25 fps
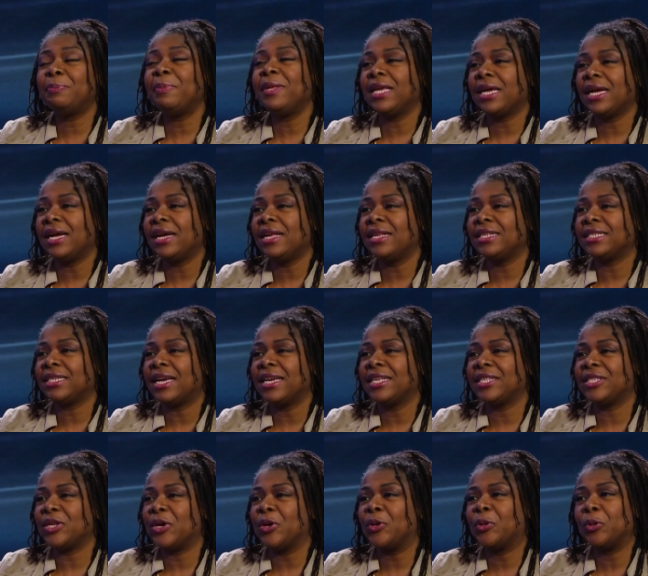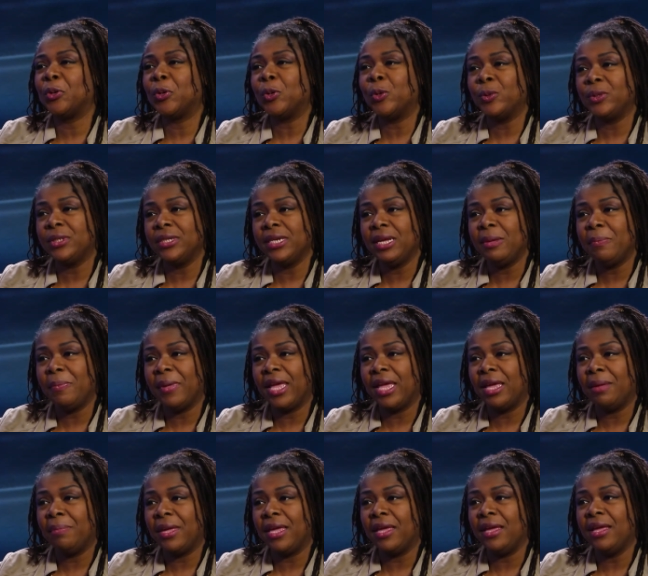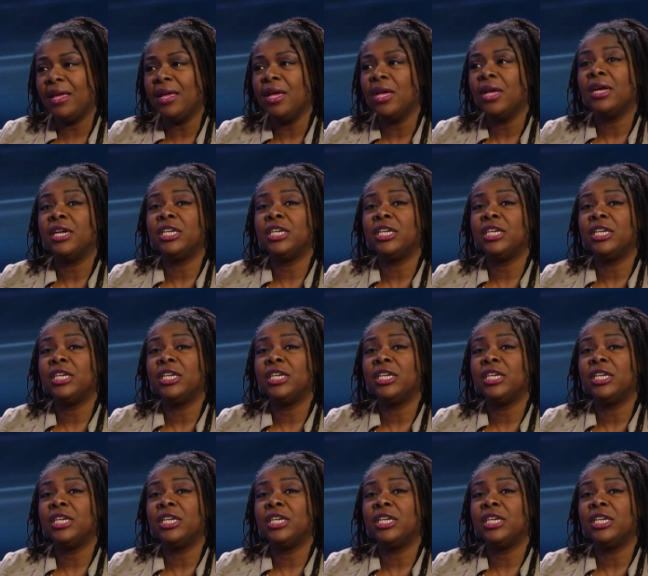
because I saw her holding a baby.